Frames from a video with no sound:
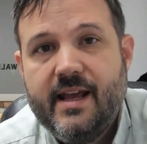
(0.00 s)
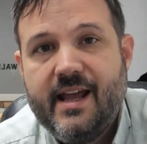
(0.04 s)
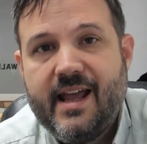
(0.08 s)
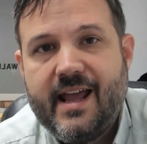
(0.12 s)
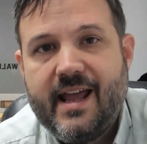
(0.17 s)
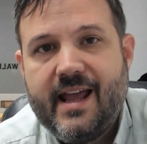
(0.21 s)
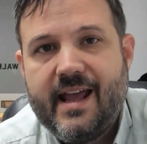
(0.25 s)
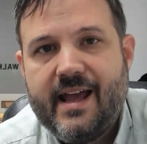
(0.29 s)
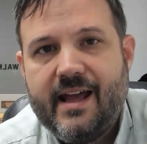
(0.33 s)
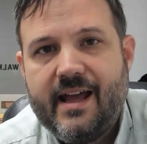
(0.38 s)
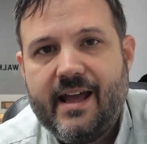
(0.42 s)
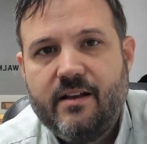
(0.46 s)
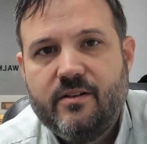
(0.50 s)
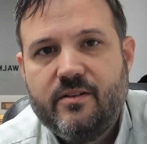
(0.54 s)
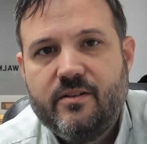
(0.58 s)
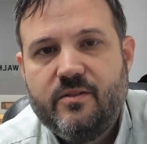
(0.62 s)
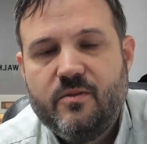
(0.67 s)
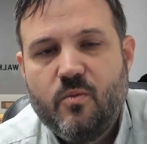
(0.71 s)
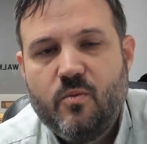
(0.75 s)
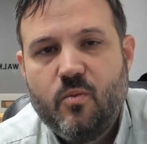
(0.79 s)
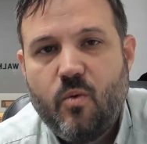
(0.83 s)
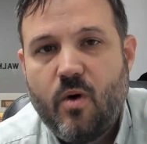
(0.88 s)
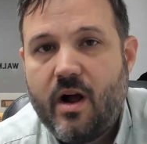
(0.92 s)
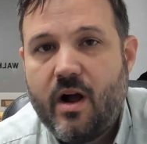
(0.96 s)
And
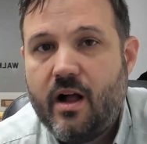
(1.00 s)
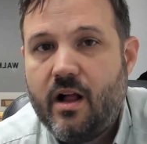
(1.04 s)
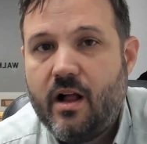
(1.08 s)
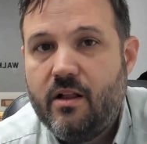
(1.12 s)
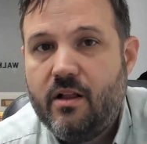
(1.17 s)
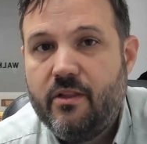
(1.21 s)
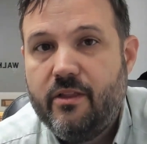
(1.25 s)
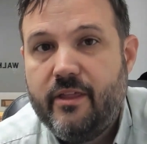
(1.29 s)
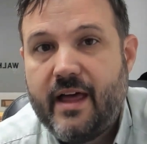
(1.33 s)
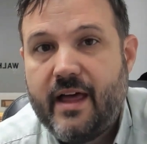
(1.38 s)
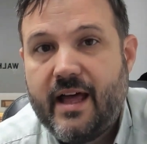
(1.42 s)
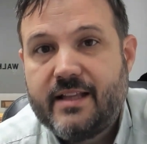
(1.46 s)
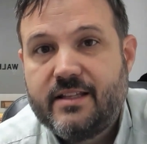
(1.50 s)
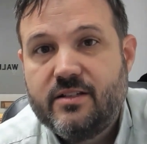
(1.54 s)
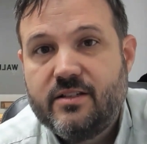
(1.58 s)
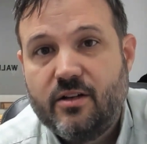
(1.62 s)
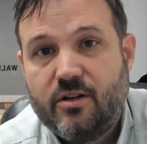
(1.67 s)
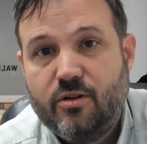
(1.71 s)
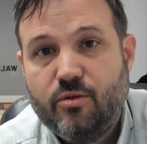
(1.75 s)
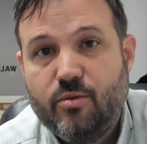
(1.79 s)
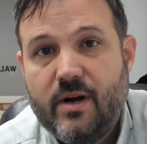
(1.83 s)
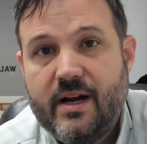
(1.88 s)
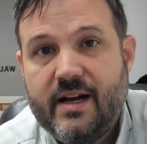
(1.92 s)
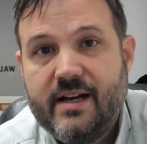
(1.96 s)
while that's a
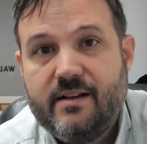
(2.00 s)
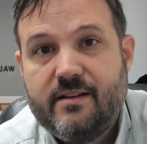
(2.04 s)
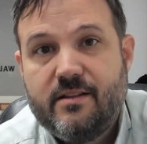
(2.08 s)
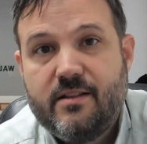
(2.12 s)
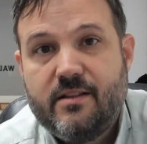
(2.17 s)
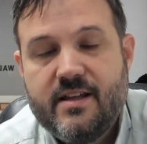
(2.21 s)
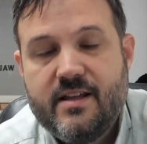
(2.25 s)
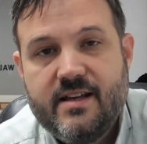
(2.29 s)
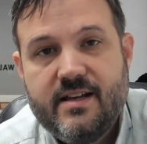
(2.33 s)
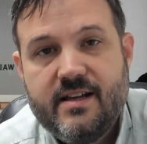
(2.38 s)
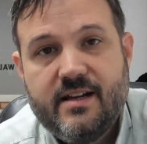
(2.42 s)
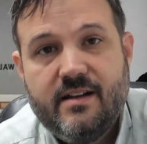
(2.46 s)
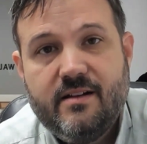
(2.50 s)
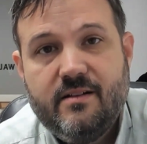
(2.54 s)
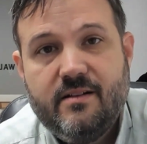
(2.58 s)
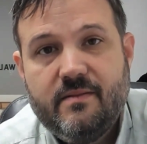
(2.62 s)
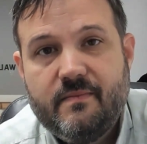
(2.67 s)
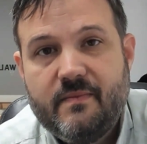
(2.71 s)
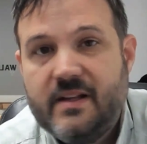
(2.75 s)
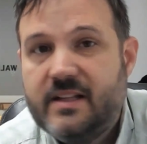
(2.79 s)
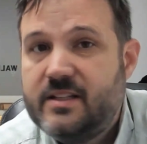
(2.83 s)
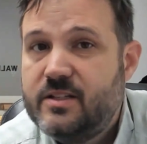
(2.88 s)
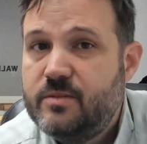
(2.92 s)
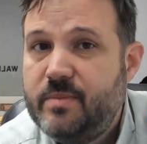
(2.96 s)
great thing,
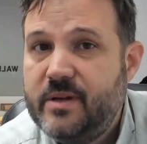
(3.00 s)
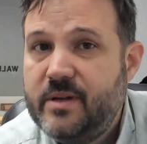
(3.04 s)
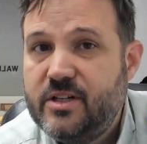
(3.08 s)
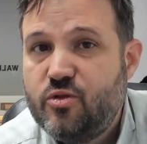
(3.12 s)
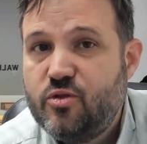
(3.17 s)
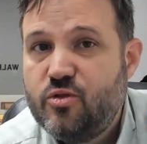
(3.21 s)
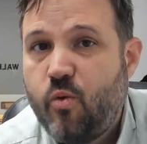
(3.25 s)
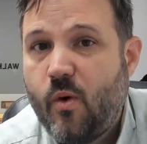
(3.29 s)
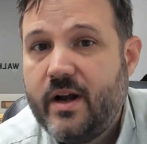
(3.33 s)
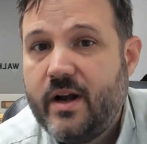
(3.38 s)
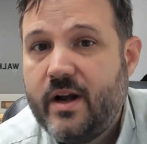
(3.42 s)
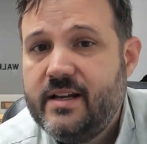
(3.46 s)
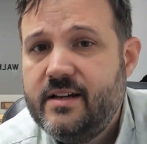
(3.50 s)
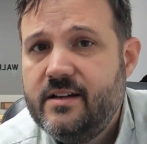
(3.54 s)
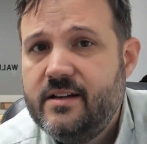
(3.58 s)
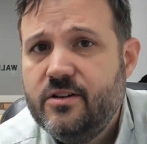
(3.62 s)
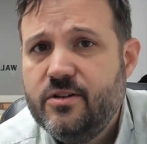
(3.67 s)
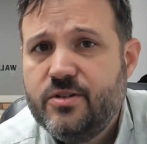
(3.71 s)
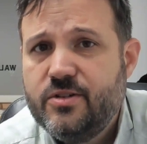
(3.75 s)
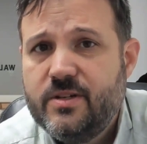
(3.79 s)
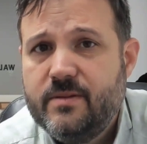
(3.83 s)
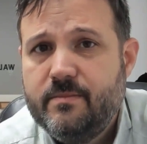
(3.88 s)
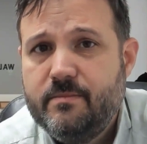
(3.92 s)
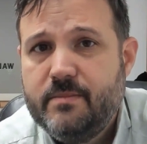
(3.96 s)
it's been 20
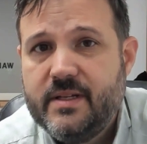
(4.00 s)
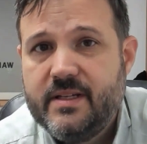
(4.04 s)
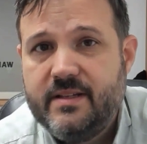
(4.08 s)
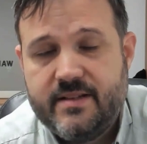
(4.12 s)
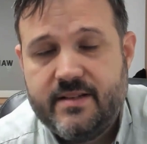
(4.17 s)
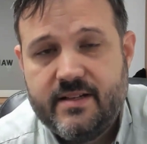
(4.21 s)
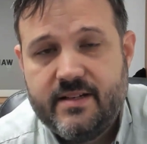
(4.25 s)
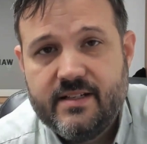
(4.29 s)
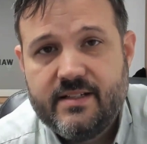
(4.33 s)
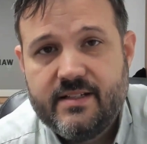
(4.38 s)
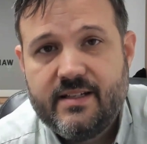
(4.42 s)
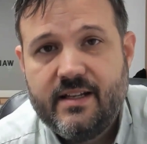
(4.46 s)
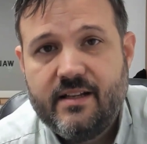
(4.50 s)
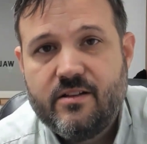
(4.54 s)
years in business.